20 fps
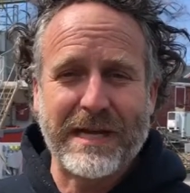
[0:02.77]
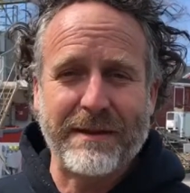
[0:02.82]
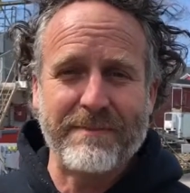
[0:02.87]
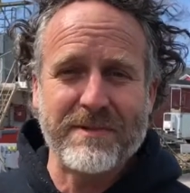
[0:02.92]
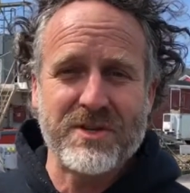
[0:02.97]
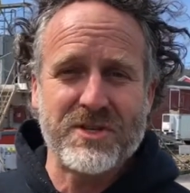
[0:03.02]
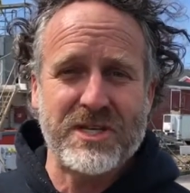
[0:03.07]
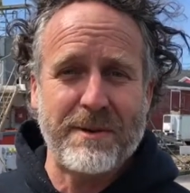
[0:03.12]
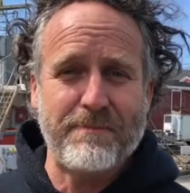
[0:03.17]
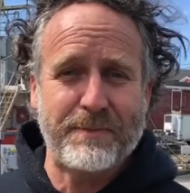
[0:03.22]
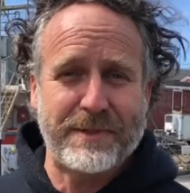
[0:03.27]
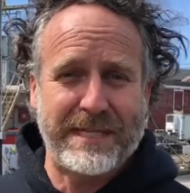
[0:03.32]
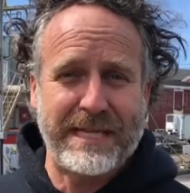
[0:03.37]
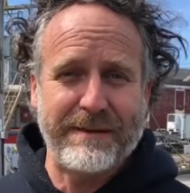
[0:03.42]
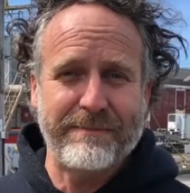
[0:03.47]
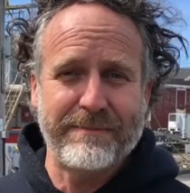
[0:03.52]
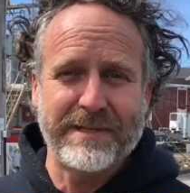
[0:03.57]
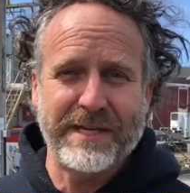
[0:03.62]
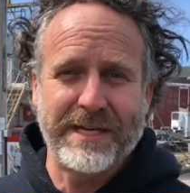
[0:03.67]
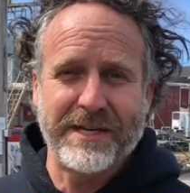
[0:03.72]
I'm the ship
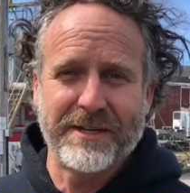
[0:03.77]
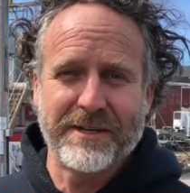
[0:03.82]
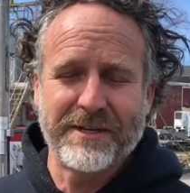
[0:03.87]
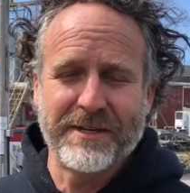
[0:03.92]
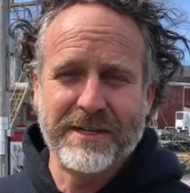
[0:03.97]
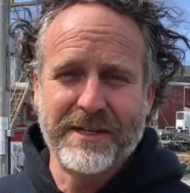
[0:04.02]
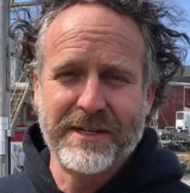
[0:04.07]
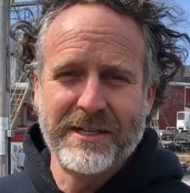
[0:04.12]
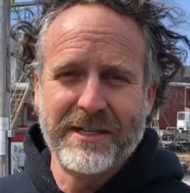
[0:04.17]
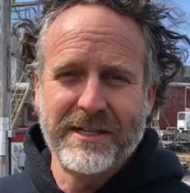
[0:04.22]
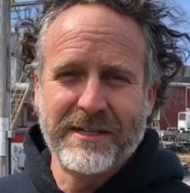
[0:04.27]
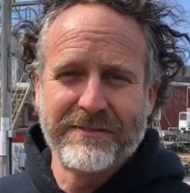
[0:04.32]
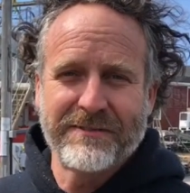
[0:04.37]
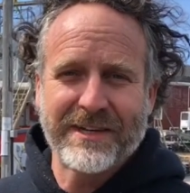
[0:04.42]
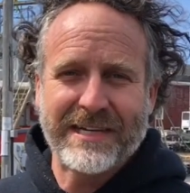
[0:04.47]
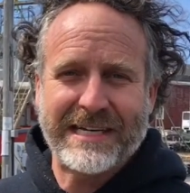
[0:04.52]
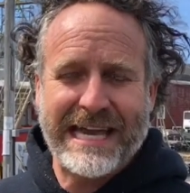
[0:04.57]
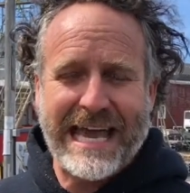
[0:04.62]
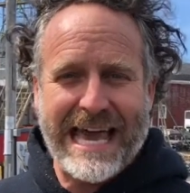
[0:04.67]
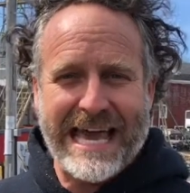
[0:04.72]
team leader
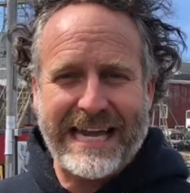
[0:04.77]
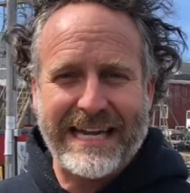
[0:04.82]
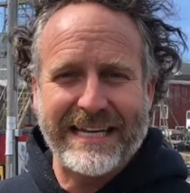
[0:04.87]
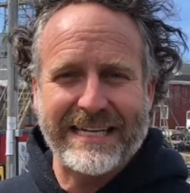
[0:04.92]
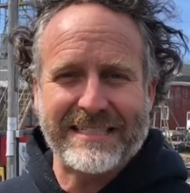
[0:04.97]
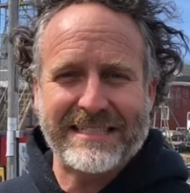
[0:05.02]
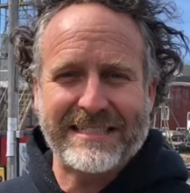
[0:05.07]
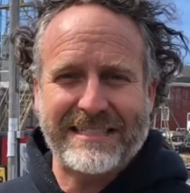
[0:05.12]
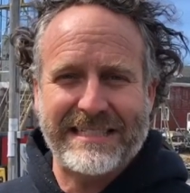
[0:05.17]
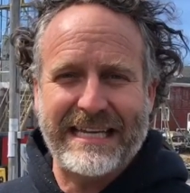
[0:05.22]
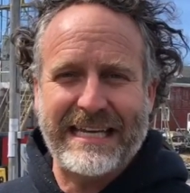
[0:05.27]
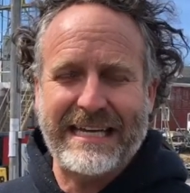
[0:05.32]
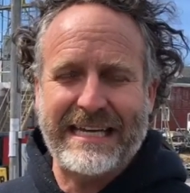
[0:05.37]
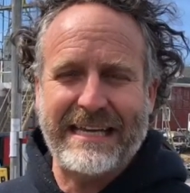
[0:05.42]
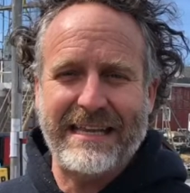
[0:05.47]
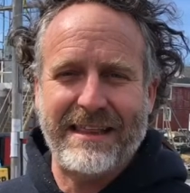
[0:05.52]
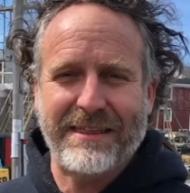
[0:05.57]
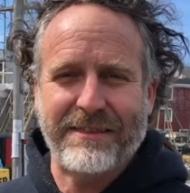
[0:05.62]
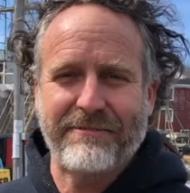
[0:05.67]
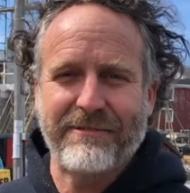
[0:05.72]
for Canada
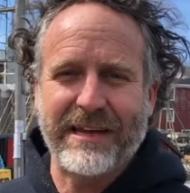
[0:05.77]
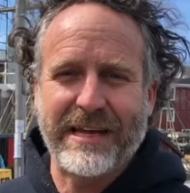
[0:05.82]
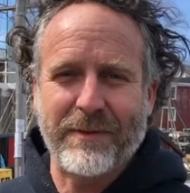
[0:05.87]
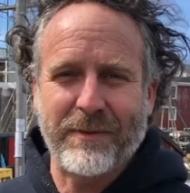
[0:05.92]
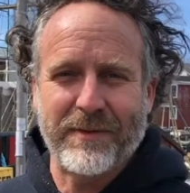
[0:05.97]
C3.